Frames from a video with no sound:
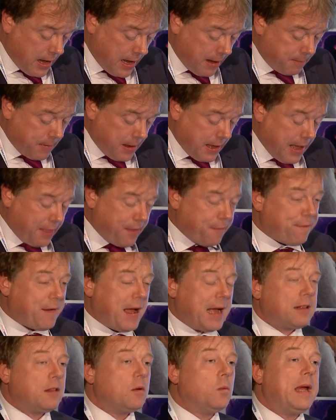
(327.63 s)
And the
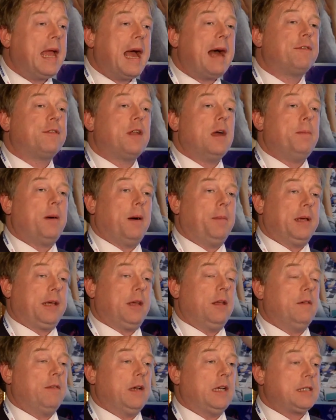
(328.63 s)
fact that we have no
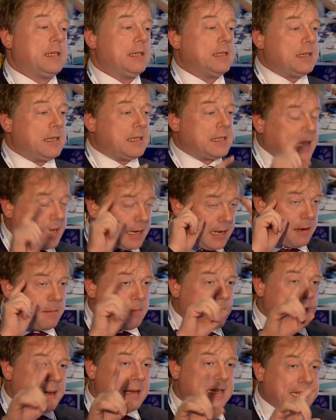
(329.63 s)
public universities, in a
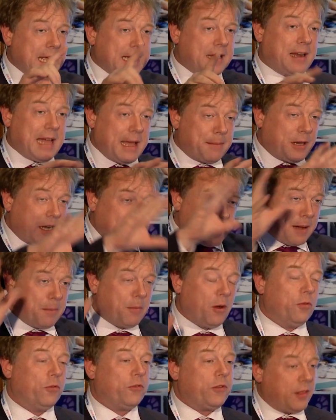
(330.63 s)
second I am going to
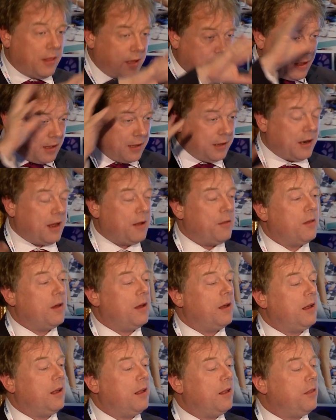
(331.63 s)
come on to
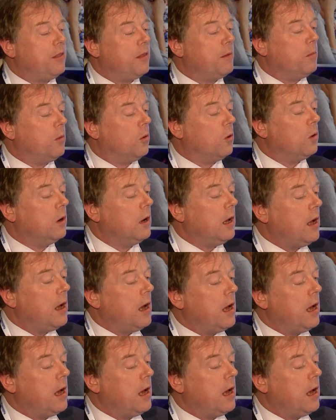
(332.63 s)
the more